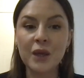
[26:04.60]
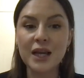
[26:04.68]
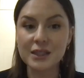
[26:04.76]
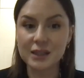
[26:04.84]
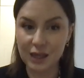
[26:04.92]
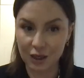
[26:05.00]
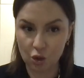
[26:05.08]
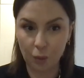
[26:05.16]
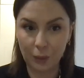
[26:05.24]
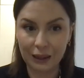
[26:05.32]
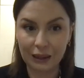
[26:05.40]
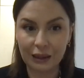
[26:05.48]
because they are
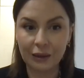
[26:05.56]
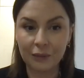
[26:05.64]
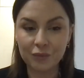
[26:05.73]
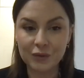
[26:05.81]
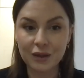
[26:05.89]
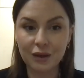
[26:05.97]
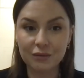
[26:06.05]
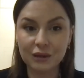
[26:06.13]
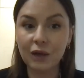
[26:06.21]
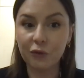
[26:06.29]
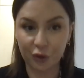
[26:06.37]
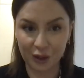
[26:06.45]
completely
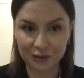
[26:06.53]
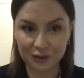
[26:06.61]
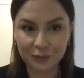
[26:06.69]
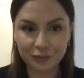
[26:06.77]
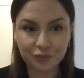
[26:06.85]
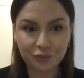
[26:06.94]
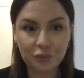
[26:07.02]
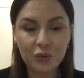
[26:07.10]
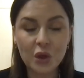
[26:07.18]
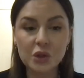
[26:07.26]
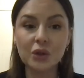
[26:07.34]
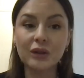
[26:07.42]
different.
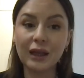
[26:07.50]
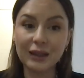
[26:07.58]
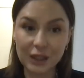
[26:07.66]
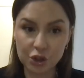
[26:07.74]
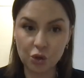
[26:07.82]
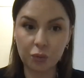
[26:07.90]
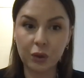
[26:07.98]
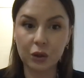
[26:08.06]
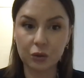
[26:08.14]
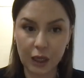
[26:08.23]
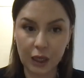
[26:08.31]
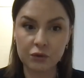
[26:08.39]
So there needs to
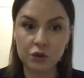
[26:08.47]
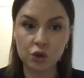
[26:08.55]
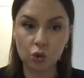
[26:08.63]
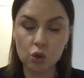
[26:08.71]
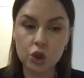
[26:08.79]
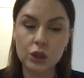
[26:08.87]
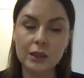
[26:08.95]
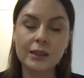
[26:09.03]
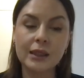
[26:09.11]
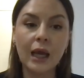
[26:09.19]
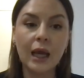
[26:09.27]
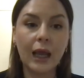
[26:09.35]
be creative
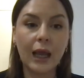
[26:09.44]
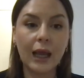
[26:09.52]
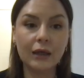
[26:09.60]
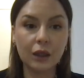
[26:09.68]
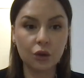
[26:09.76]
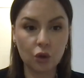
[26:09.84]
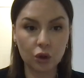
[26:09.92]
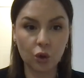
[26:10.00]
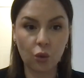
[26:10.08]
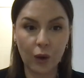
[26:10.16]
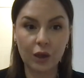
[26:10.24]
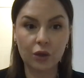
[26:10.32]
solutions and in
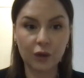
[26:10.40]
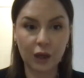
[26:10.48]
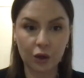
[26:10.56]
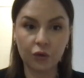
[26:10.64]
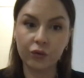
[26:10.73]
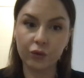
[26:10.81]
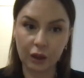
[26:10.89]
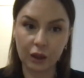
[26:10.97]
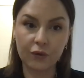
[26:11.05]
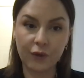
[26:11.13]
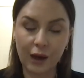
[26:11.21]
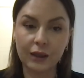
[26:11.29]
order way to kind of
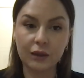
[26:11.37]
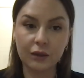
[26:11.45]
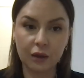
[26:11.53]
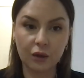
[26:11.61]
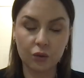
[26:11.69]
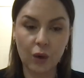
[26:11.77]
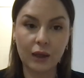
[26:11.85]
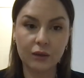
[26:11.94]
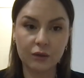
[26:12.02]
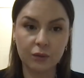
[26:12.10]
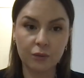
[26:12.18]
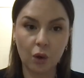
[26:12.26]
like finding the
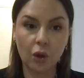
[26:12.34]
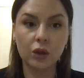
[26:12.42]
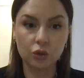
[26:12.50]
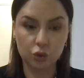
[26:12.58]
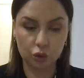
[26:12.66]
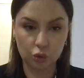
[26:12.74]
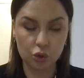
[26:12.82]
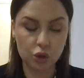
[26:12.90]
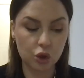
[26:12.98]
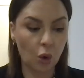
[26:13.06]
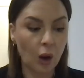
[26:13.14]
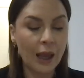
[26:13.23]
right model to do
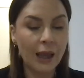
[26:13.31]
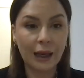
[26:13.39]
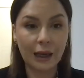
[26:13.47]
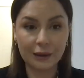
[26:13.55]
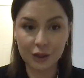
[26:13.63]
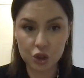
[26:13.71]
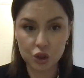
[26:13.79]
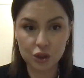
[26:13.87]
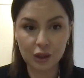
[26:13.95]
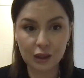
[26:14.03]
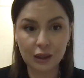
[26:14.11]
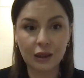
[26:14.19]
so.
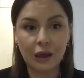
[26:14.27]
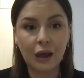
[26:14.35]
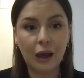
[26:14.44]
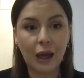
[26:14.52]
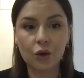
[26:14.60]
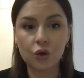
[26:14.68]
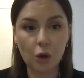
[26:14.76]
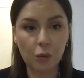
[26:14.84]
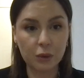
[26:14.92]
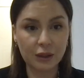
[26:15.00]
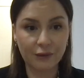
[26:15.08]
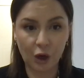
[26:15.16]
Additionally,
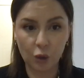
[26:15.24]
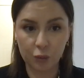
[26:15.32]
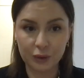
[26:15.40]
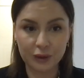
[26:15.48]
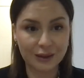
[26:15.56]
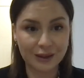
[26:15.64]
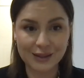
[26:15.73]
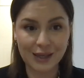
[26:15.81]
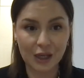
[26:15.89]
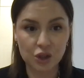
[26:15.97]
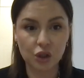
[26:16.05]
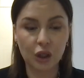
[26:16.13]
economic development
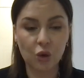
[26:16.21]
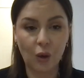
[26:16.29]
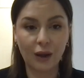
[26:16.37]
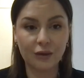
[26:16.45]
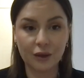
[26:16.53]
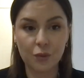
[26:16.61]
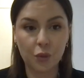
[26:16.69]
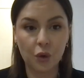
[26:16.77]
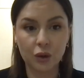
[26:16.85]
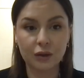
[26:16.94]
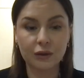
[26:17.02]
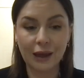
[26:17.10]
is actually quite an
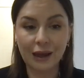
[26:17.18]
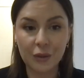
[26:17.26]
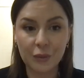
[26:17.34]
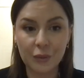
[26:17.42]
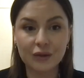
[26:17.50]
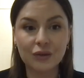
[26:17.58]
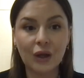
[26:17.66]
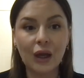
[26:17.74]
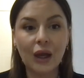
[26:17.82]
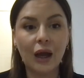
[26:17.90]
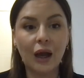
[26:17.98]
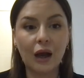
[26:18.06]
important element
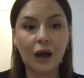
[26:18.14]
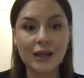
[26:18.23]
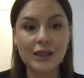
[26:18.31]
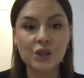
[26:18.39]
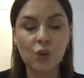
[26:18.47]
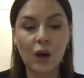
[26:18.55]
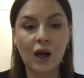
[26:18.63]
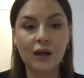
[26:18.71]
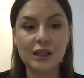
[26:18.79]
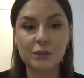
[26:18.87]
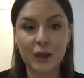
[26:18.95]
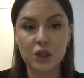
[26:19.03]
as
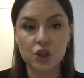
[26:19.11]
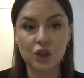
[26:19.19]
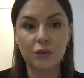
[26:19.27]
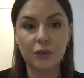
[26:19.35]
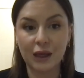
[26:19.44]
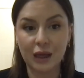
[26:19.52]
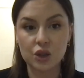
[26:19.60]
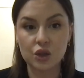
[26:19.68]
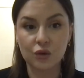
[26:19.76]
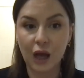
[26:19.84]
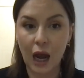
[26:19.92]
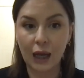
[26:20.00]
well, especially
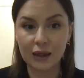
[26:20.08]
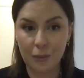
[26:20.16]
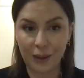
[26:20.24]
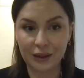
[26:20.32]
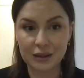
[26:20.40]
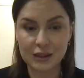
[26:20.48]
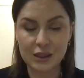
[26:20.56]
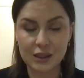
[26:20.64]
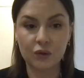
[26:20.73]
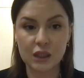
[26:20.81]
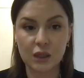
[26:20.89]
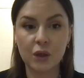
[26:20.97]
because of the high
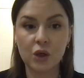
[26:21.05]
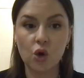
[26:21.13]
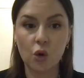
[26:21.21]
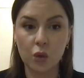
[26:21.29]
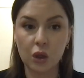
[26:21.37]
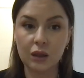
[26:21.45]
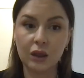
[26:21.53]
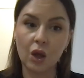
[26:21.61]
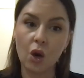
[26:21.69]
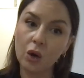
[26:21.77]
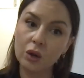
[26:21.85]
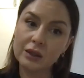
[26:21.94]
dependency of the Serbian
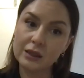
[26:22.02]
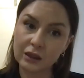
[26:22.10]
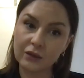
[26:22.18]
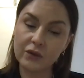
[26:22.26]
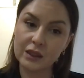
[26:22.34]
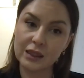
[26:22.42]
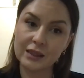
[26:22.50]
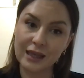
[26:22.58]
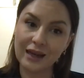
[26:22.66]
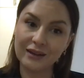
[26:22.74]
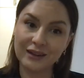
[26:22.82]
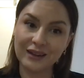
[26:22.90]
community on the services
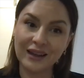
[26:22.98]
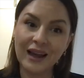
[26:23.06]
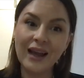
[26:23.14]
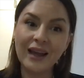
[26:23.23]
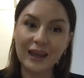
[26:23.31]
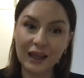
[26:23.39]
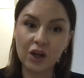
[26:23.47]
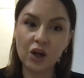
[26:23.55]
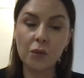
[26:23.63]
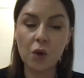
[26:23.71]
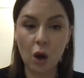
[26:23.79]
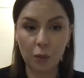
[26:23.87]
and the
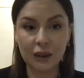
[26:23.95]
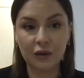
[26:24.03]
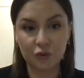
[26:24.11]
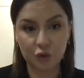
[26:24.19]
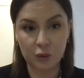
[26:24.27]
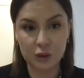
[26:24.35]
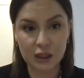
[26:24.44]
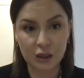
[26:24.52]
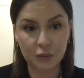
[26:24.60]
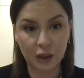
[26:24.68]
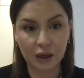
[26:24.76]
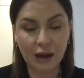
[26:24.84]
income coming in from the
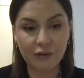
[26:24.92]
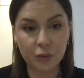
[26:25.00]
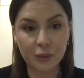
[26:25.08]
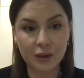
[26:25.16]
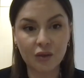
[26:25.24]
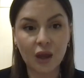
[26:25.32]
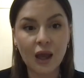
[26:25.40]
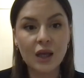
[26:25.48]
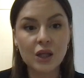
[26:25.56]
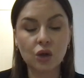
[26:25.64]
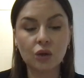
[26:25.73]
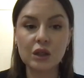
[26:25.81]
Serbian government.
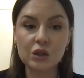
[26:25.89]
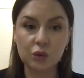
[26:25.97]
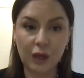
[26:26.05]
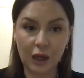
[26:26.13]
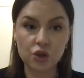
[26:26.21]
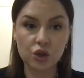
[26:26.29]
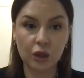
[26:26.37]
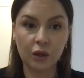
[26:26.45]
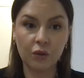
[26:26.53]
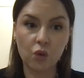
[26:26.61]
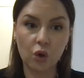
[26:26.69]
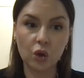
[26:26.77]
So this would
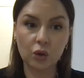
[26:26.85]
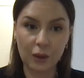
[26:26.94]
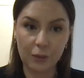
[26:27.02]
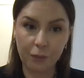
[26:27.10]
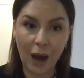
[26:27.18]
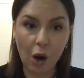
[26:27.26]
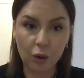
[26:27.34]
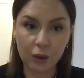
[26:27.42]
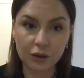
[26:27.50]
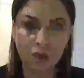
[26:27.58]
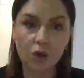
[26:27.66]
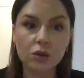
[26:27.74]
actually work on
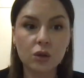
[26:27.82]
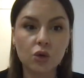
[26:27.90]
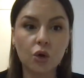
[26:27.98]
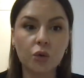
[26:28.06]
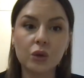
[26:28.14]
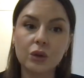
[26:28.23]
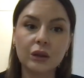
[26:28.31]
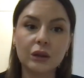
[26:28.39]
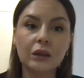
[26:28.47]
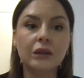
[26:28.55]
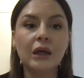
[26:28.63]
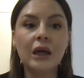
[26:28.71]
empowering the local
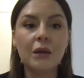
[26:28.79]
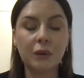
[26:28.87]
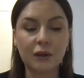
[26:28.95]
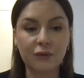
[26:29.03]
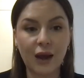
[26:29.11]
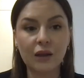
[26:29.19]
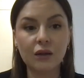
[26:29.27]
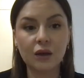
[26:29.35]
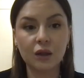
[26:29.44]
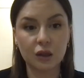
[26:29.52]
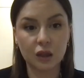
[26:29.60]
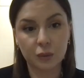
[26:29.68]
community. But
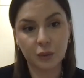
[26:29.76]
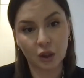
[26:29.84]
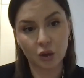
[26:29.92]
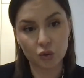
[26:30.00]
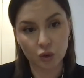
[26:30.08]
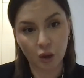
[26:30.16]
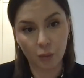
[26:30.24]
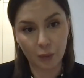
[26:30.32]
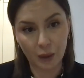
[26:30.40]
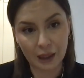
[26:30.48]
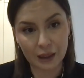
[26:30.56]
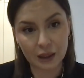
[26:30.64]
finally, urban and rural
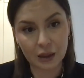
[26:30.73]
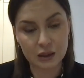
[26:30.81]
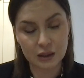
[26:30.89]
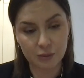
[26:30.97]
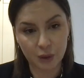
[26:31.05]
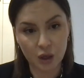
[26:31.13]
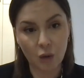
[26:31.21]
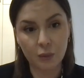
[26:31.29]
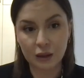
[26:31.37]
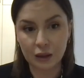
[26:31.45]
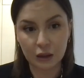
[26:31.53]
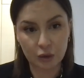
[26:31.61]
planning is
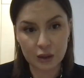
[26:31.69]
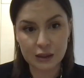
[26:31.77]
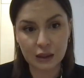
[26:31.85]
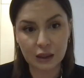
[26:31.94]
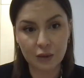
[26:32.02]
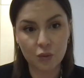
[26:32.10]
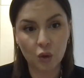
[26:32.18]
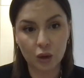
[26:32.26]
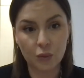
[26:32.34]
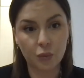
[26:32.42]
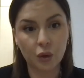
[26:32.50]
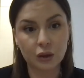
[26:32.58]
becoming an increasingly
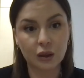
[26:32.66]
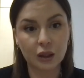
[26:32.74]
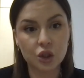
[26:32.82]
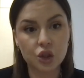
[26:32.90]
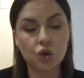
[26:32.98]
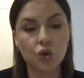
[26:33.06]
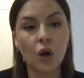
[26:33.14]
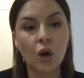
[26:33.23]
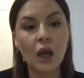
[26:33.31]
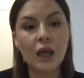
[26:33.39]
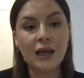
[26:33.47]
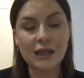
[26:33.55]
more important issue,
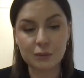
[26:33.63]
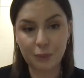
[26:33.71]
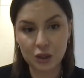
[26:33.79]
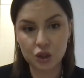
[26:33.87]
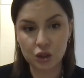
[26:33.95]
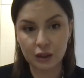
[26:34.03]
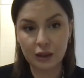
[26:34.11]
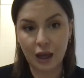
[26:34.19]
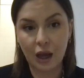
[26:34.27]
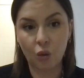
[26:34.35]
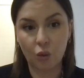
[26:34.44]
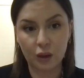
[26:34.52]
especially
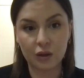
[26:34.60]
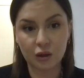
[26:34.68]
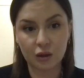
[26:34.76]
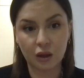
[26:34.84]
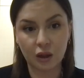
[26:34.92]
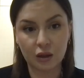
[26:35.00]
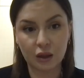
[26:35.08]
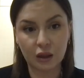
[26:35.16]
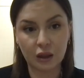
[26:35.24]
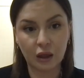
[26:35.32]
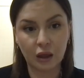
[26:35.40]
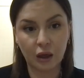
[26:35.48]
now with
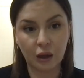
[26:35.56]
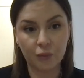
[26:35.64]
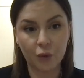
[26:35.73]
the